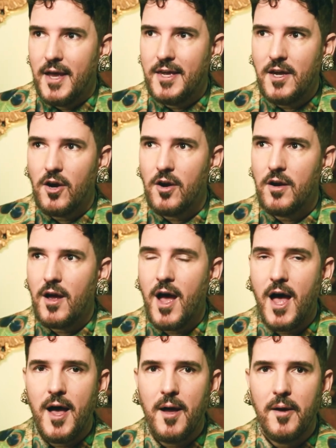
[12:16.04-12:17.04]
Here,
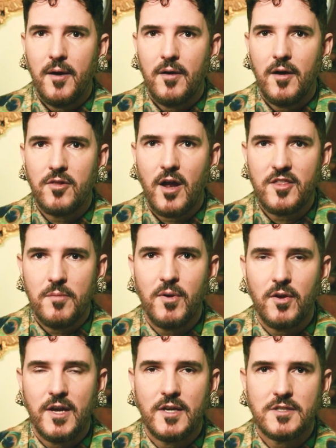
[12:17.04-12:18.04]
a lot of the
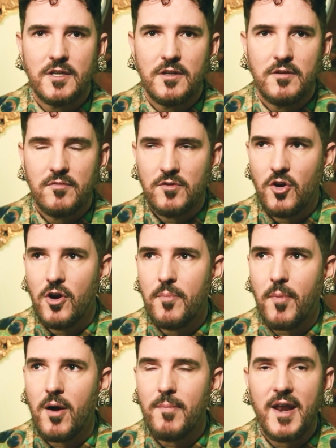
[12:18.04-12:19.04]
buildings in
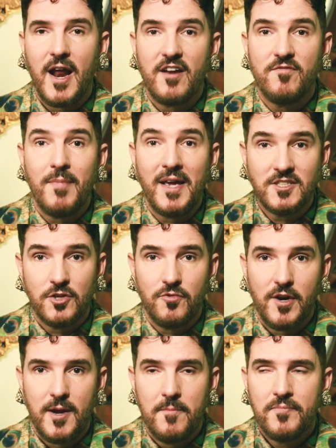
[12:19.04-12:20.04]
Europe are made out of
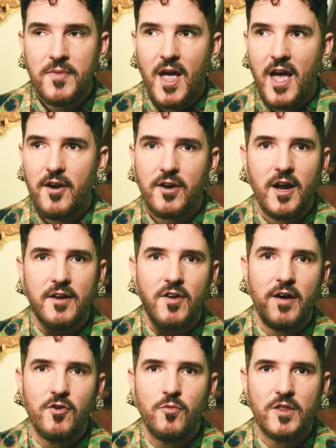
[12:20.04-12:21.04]
masonry and are kind of
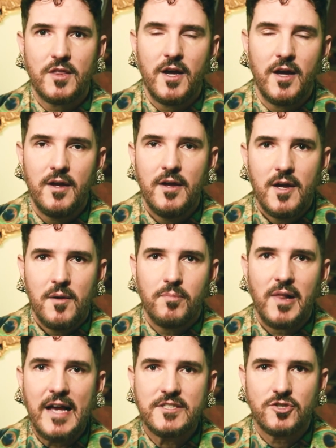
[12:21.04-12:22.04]
covered with a
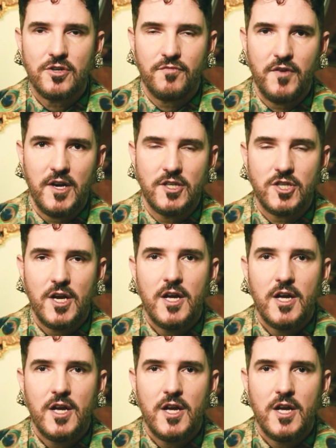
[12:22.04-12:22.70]
plaster finish.